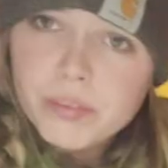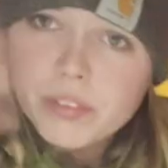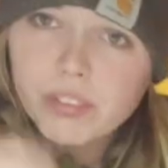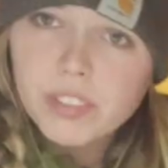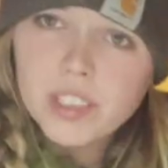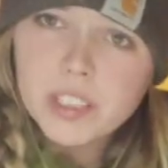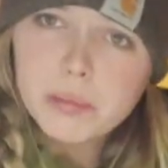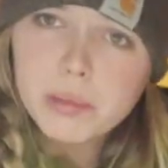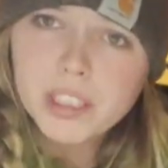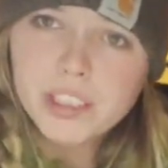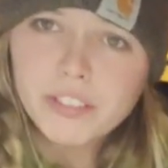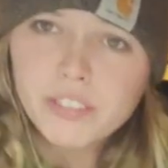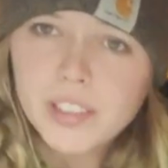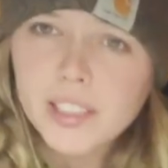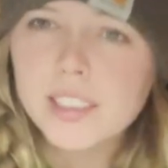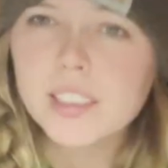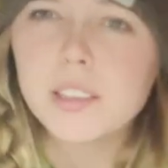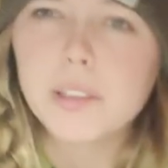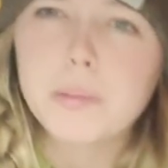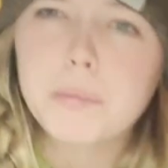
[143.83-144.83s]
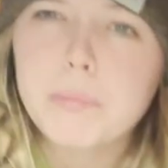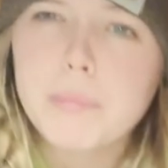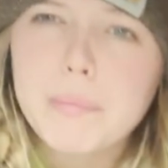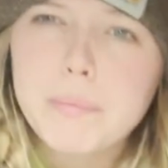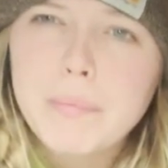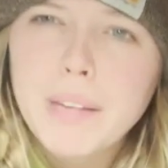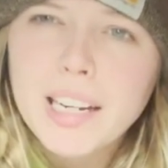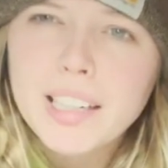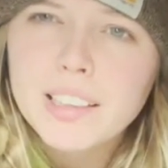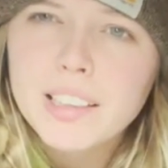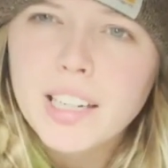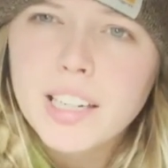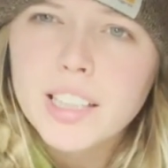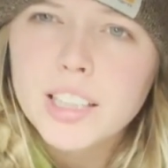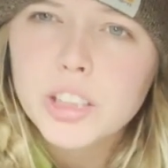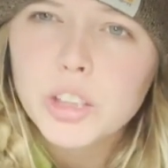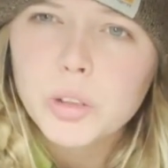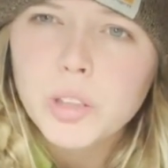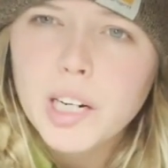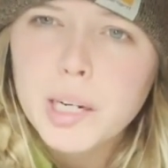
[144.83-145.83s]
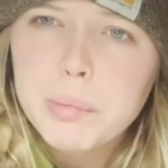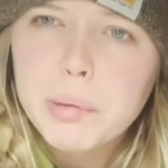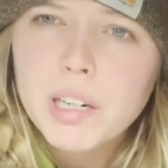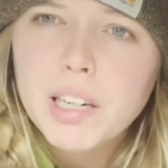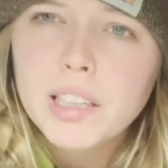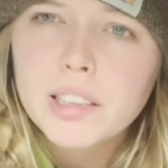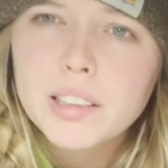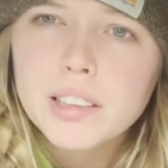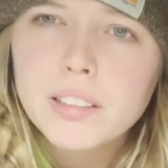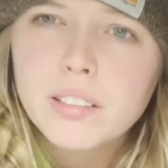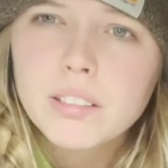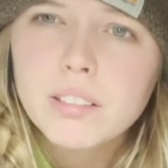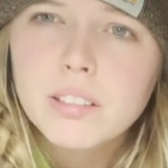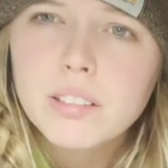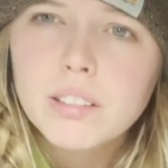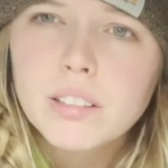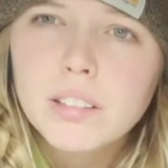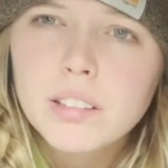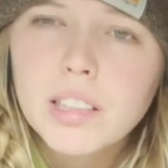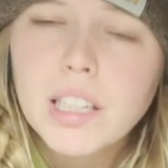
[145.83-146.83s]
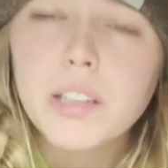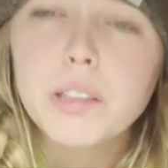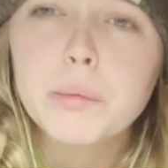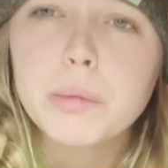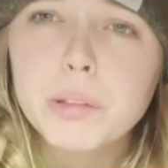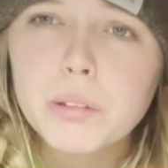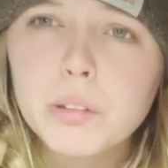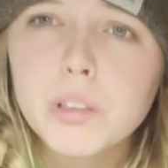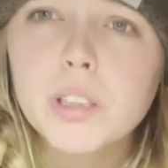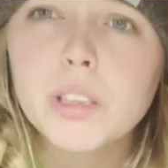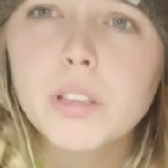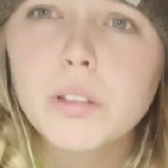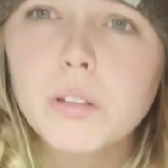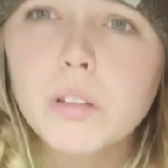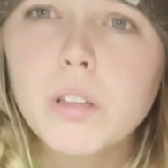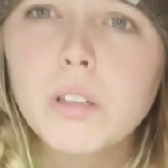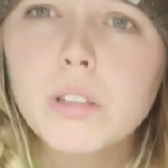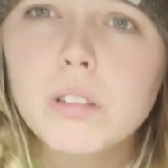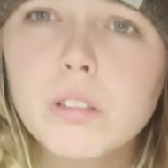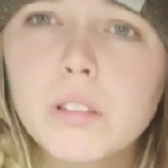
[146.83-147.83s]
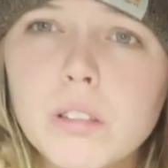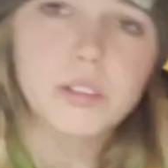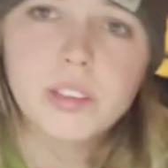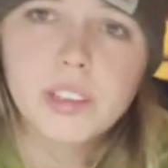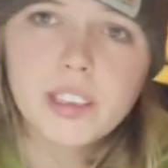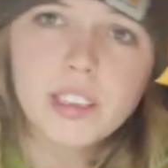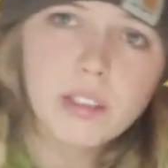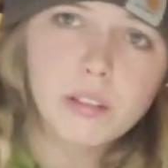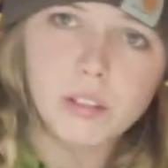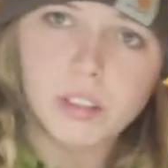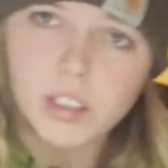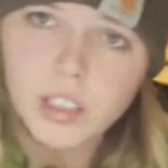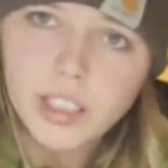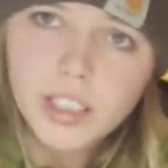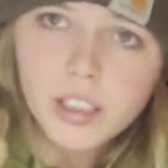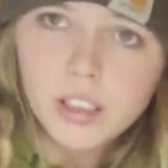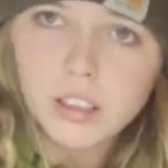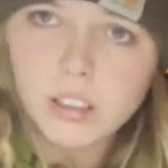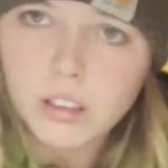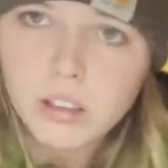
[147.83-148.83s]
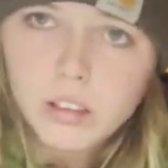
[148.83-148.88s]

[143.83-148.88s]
If anybody finds a magnetic tripod, that would be really cool. Right now we're like, mm